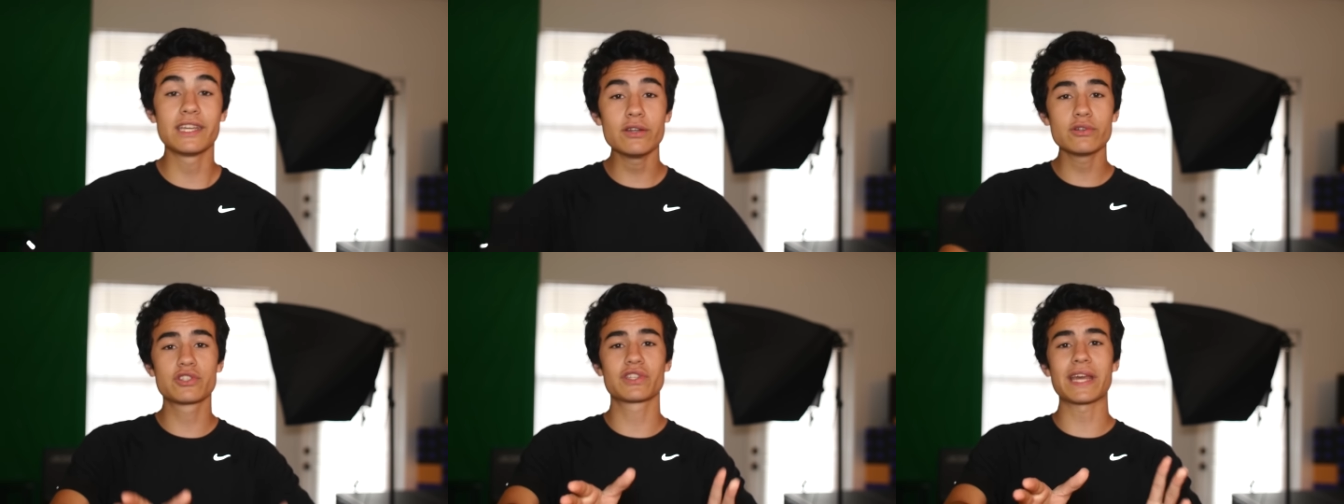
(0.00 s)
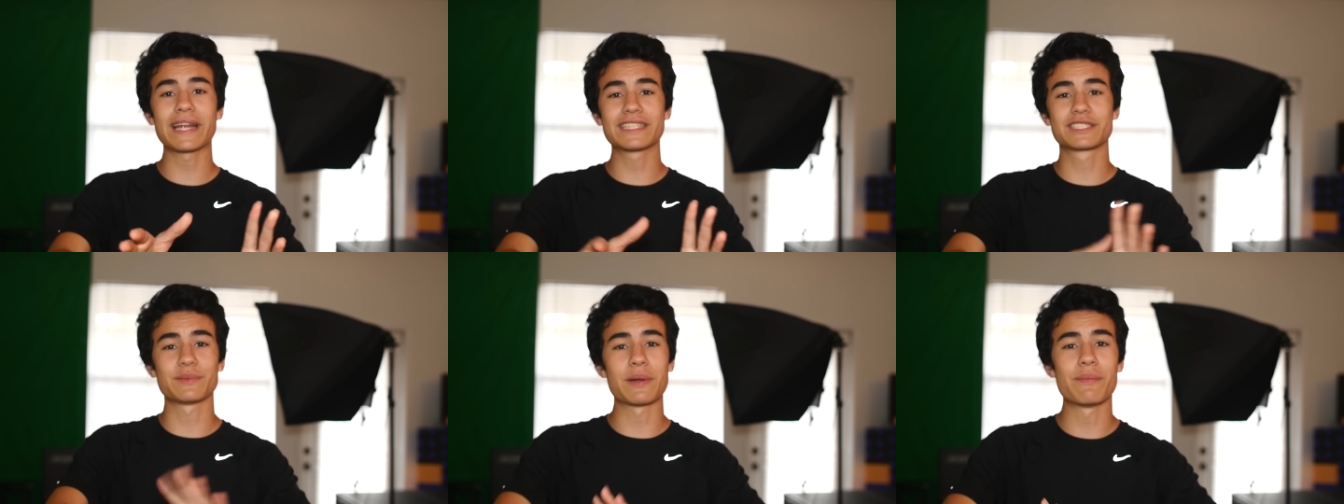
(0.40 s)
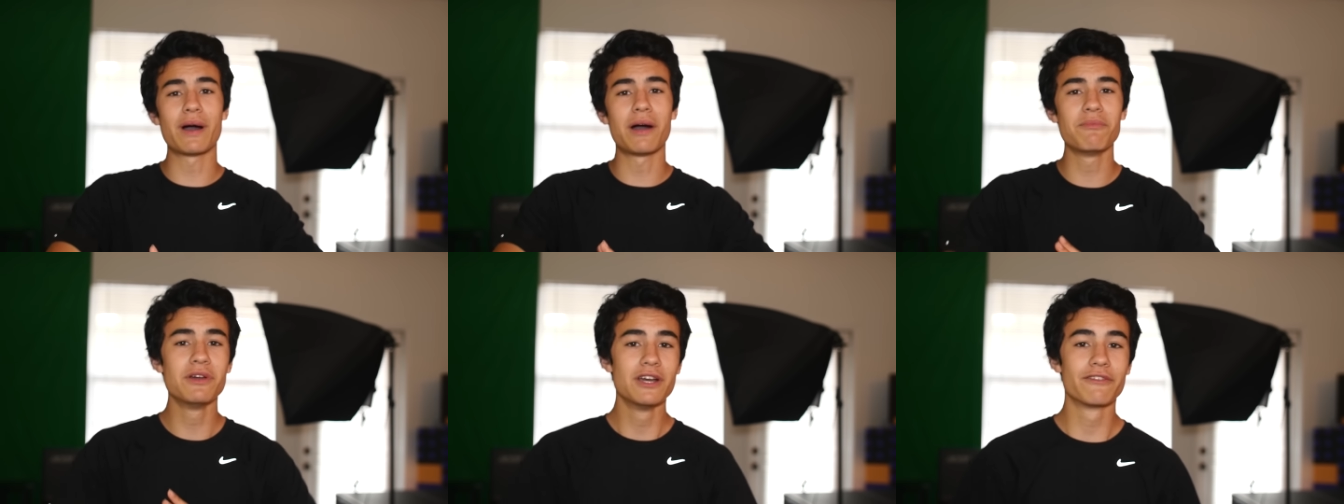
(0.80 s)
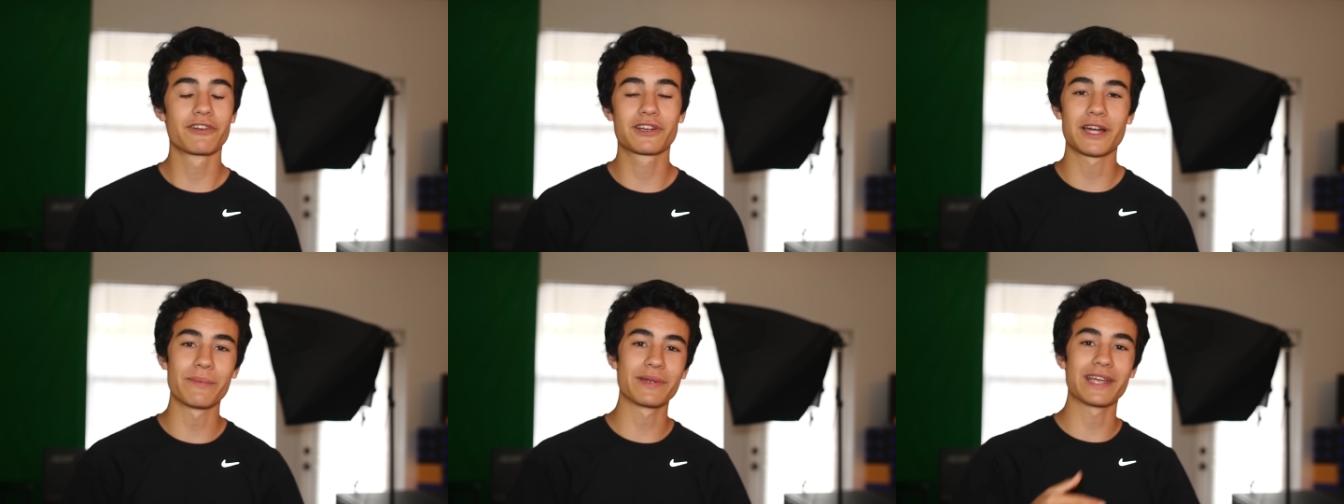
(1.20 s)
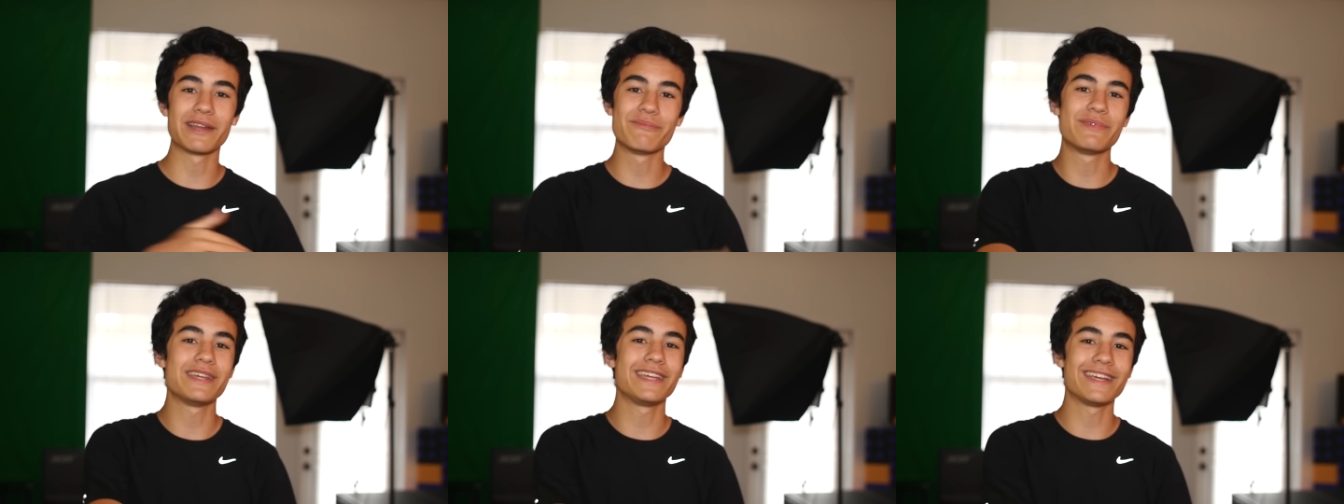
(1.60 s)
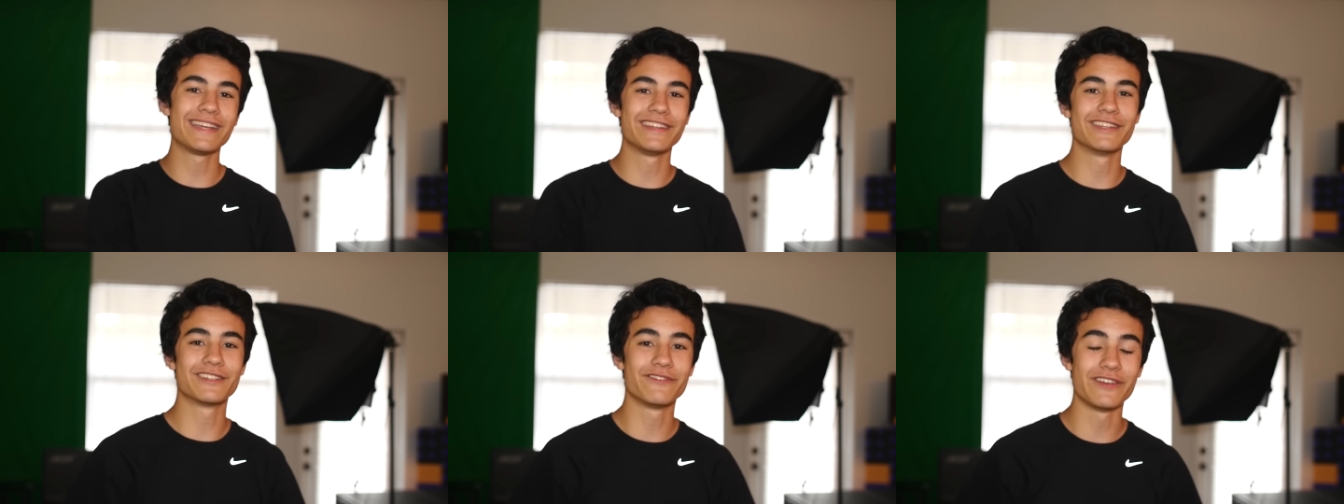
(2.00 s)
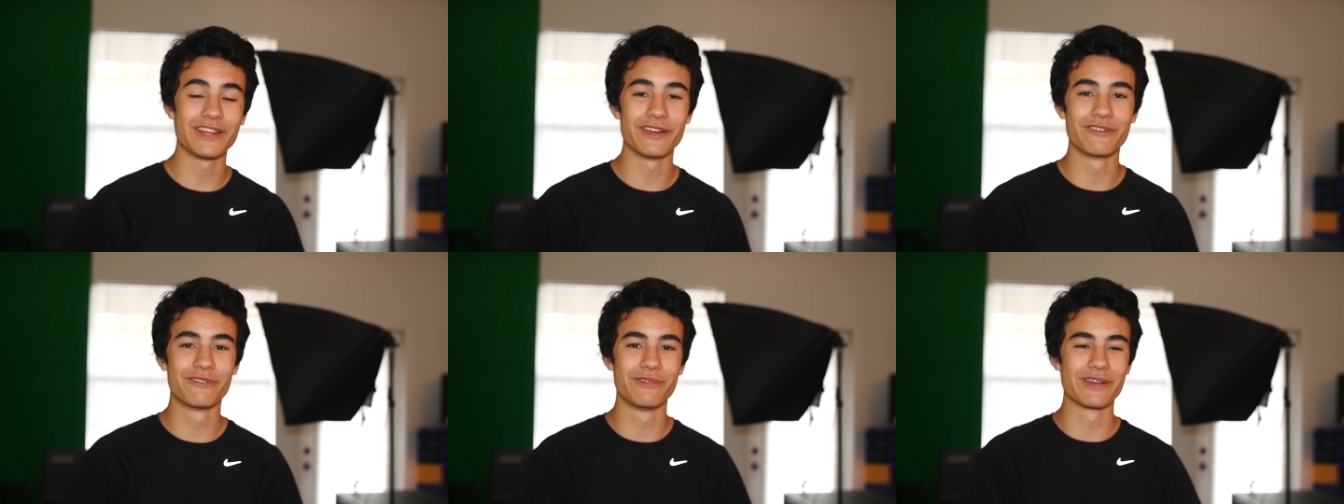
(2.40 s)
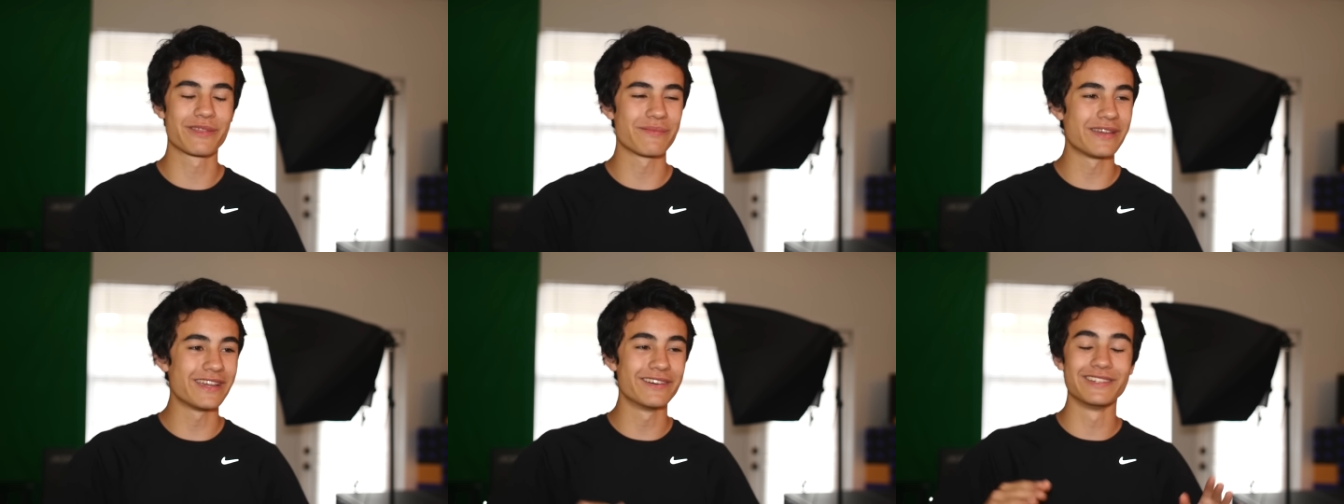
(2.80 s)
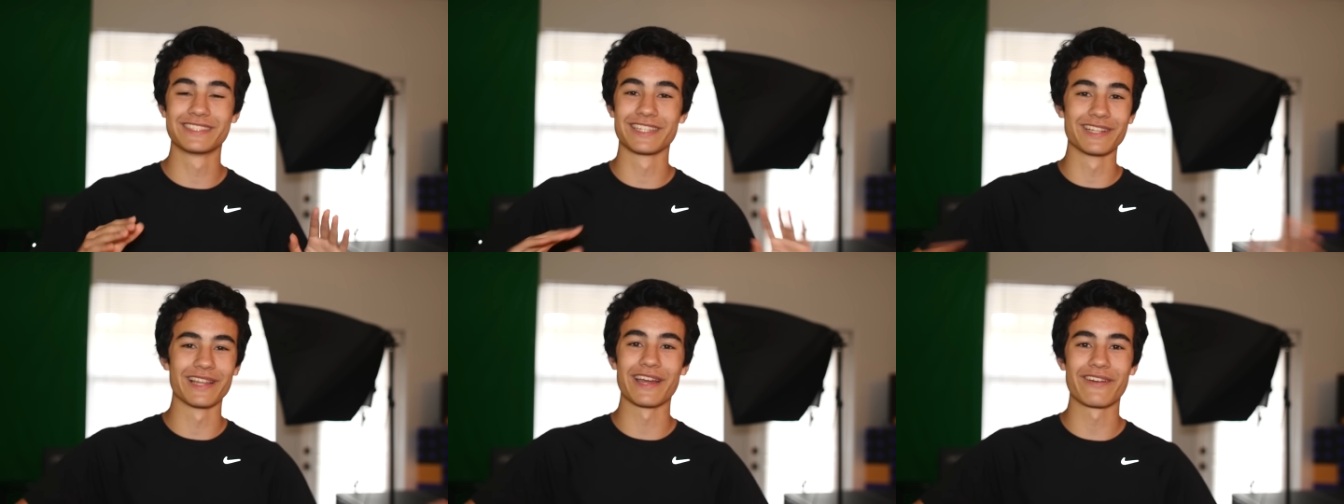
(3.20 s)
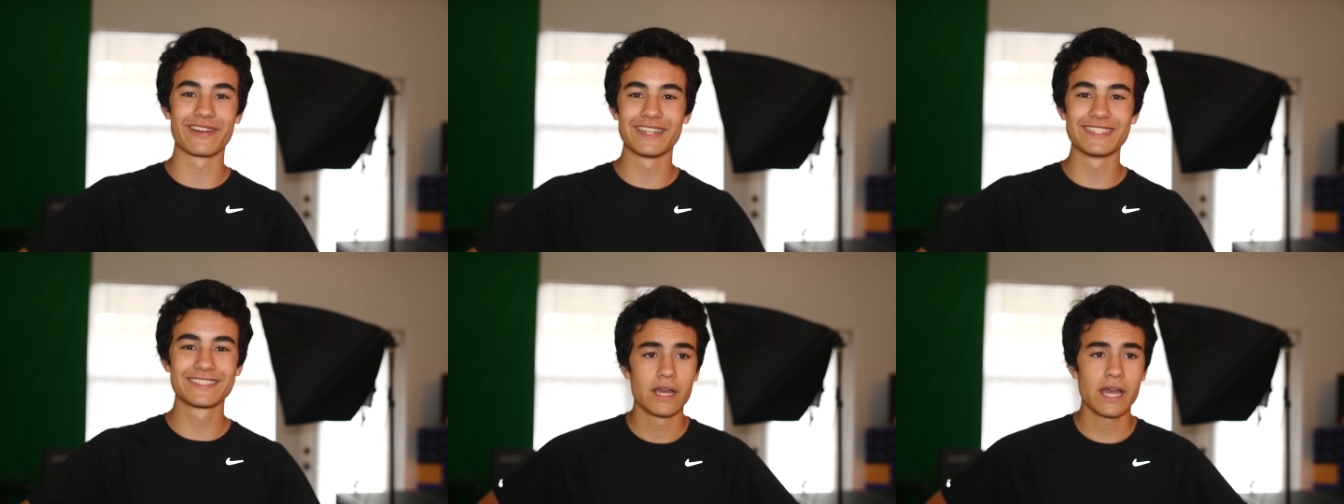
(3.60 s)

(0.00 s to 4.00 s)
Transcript: Huge thanks to my mom for coming and being in this video with me. It was hilarious.